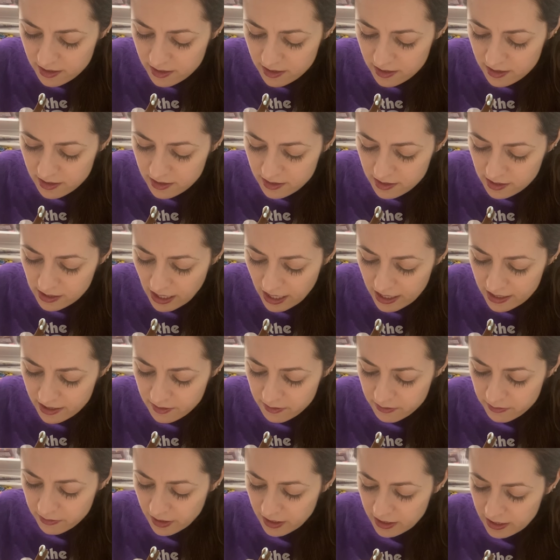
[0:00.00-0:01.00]
It's kind
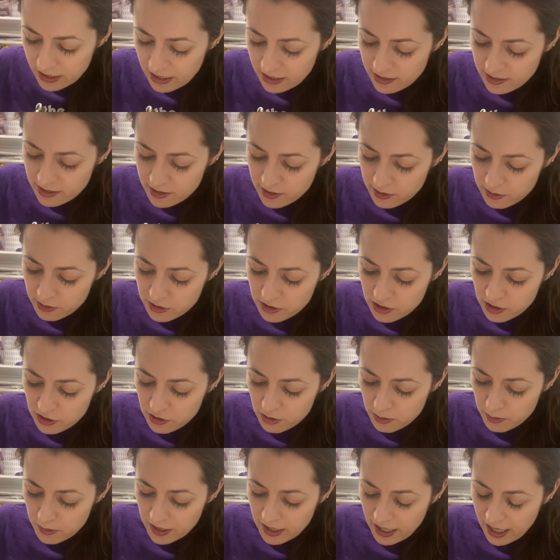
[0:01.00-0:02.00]
of funny to do a
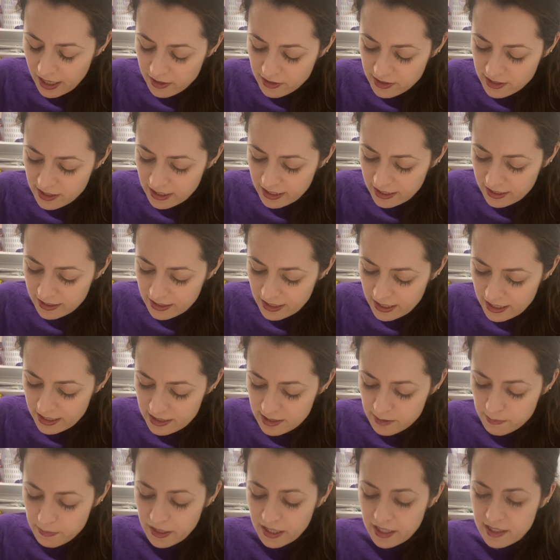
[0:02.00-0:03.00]
gingerbread house like
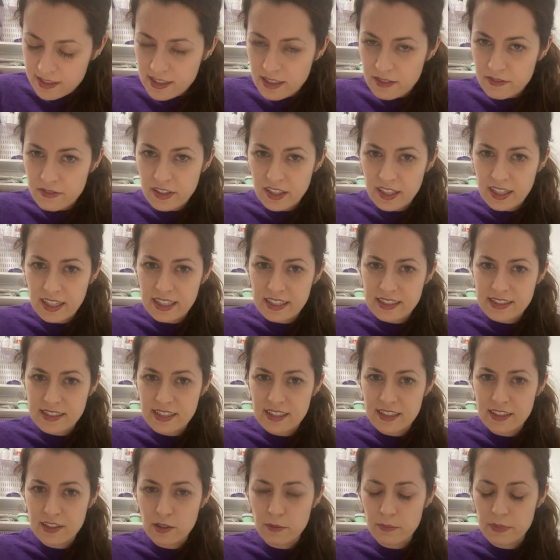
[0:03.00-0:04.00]
this because I feel like it's a
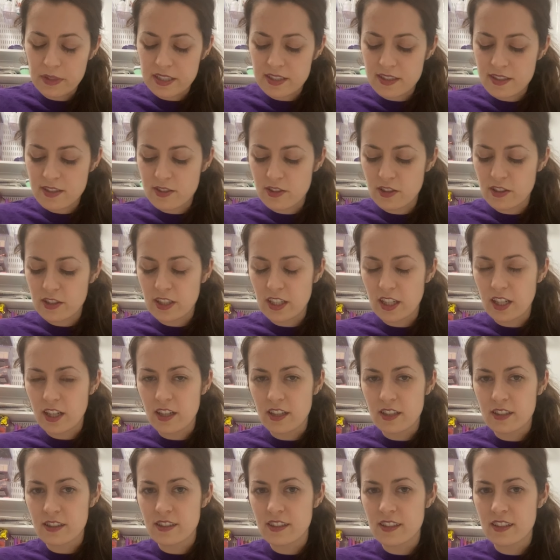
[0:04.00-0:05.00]
little bit
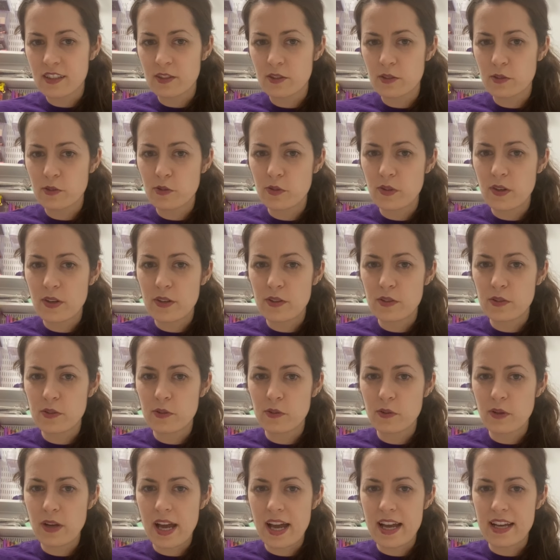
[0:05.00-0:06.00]
sturdier.
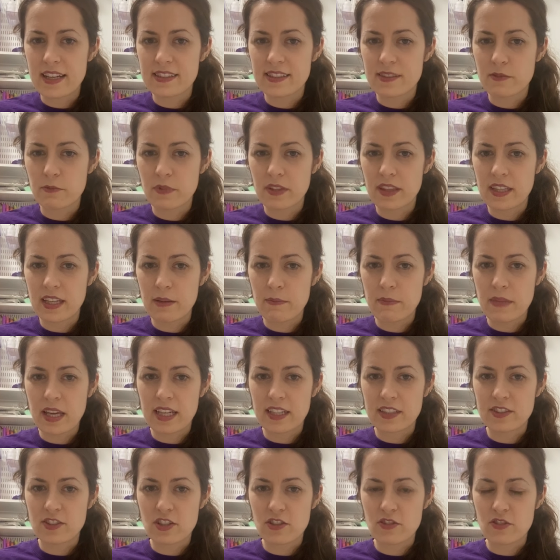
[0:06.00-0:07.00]
Who has, when they make
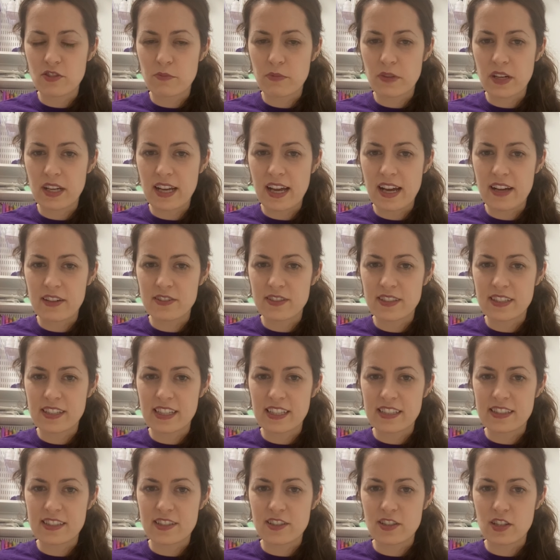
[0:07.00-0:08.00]
a gingerbread house,
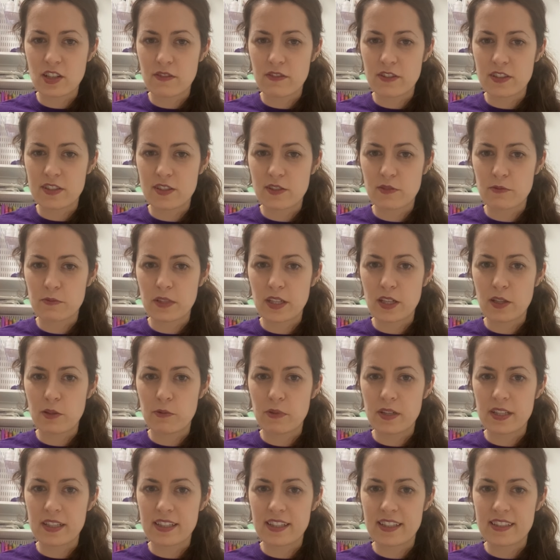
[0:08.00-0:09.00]
gets nervous, a real
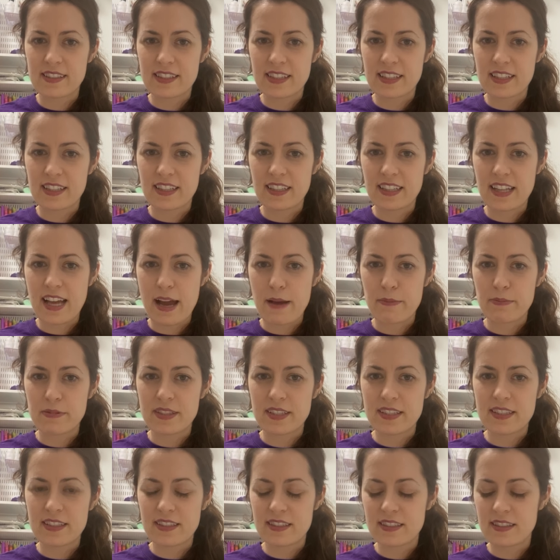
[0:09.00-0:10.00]
one, because it
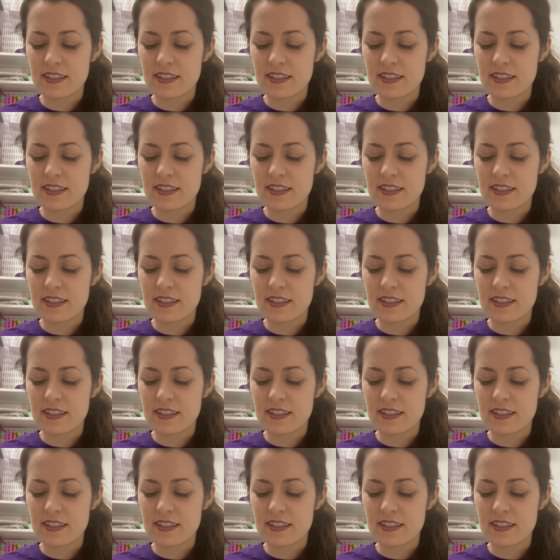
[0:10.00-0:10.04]
collapses?